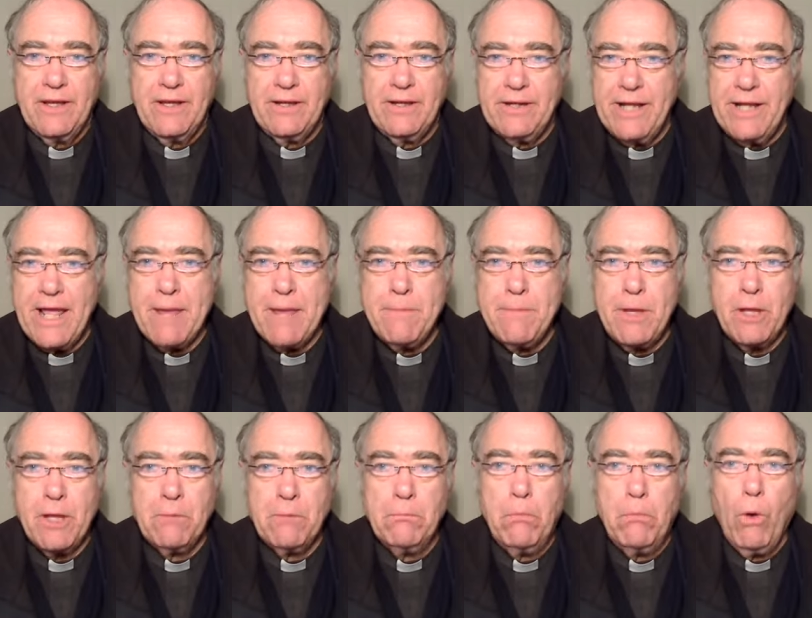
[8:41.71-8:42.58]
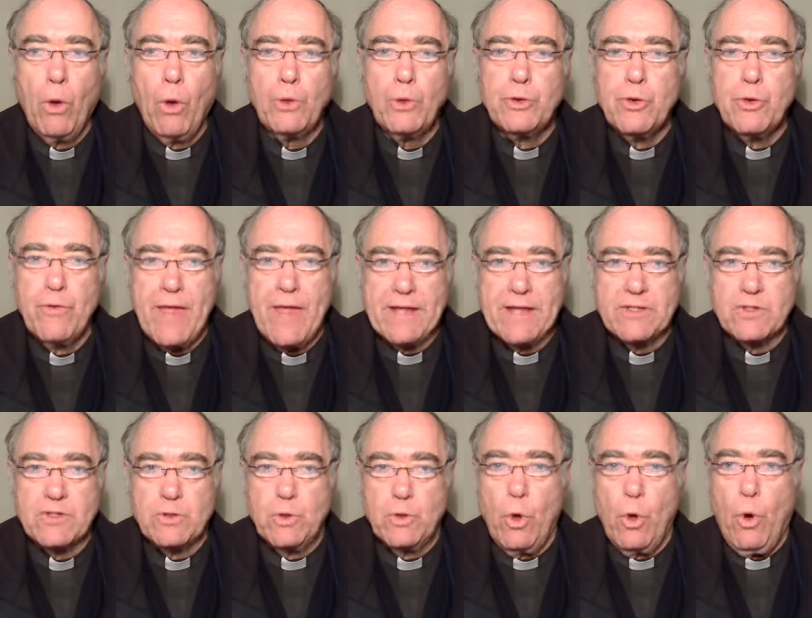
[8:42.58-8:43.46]
Damien brought to
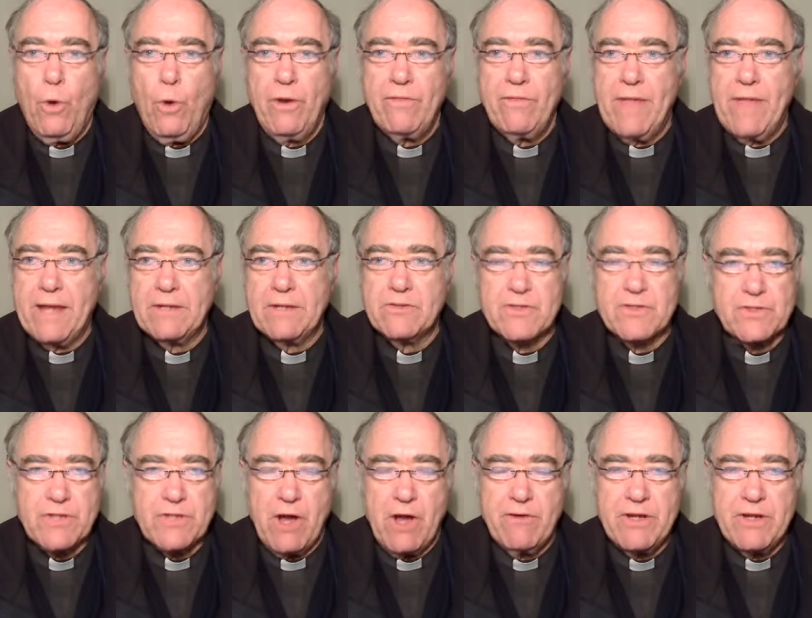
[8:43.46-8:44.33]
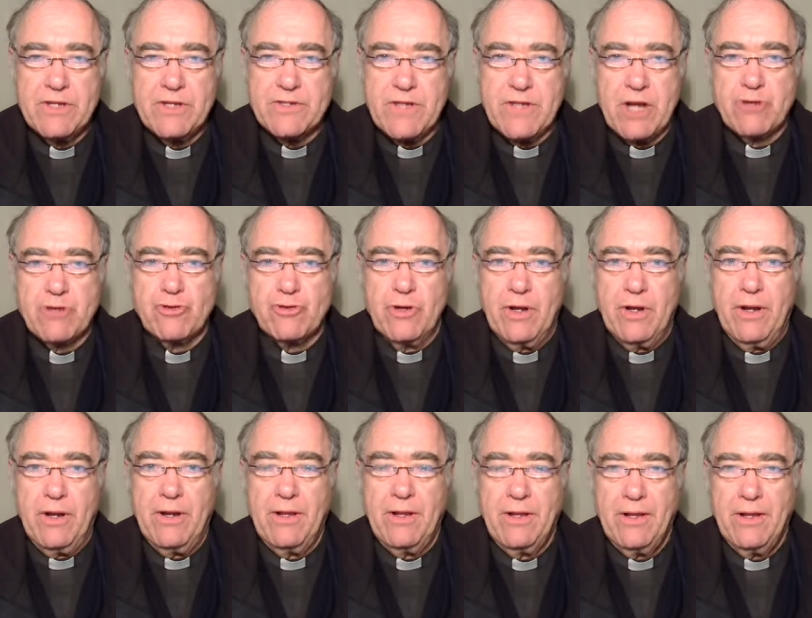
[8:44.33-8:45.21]
that sorry section
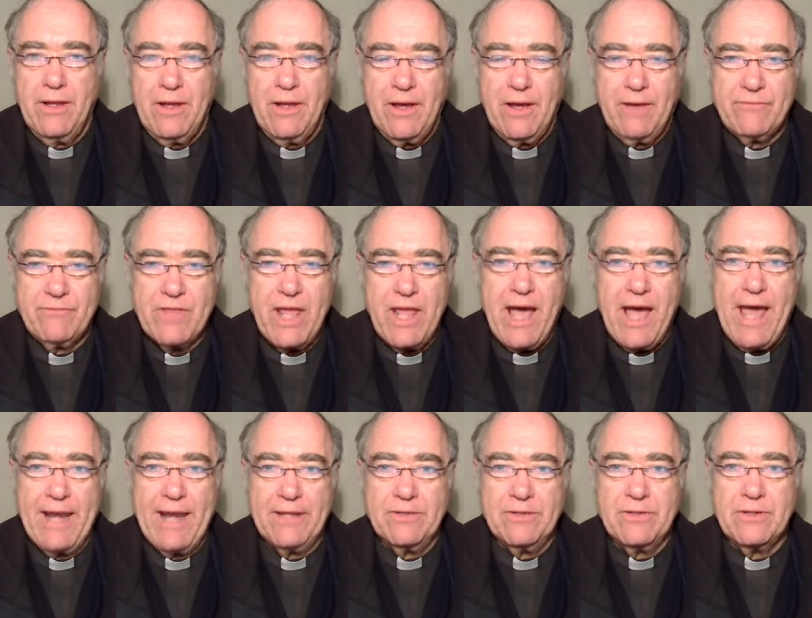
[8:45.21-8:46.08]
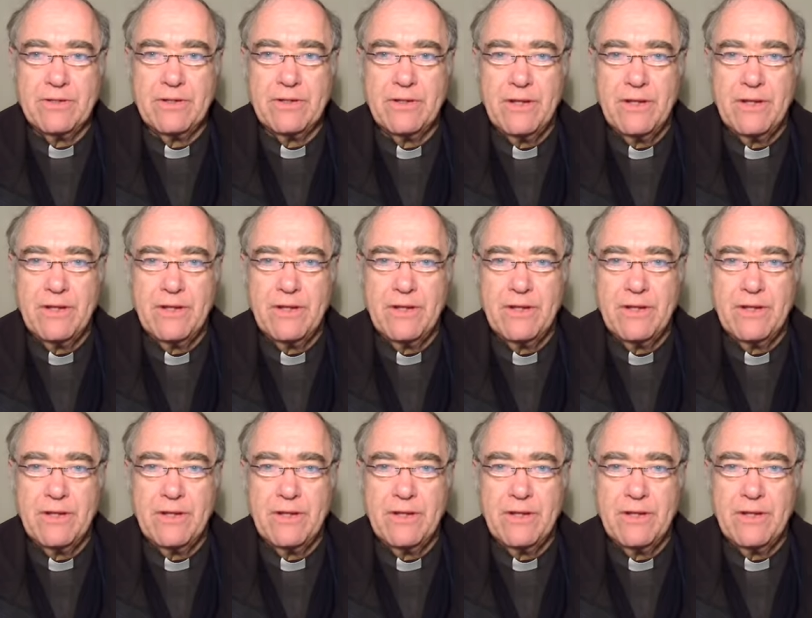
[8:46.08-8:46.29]
of the island,